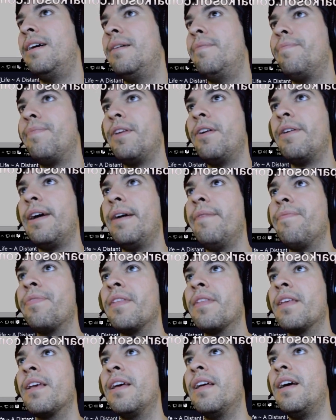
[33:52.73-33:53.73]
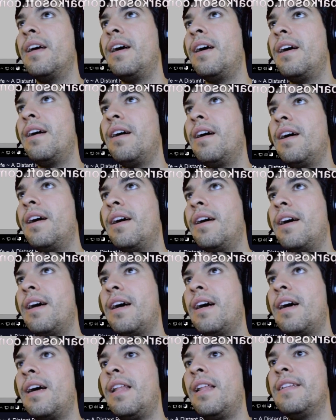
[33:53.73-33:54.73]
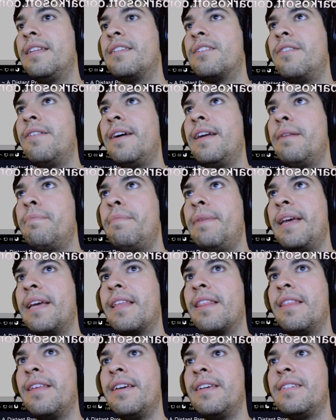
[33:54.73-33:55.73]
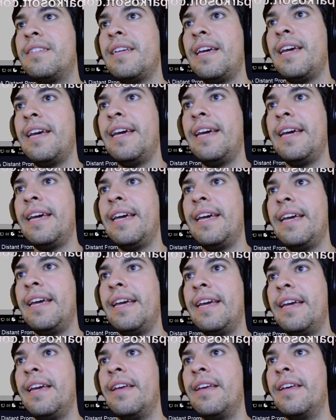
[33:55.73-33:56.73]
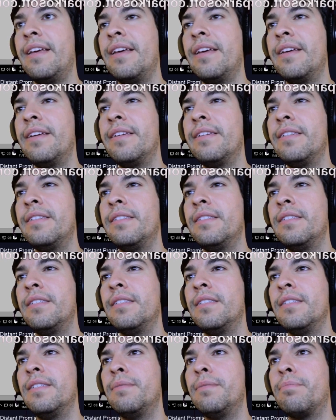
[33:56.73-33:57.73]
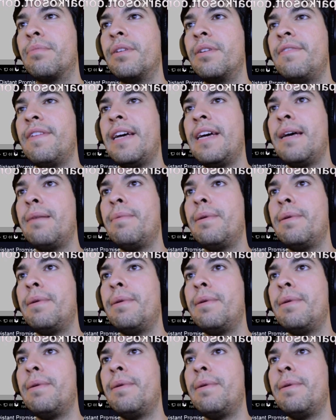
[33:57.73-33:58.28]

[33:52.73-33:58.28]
Okay. Let's go ahead and make this a prefab.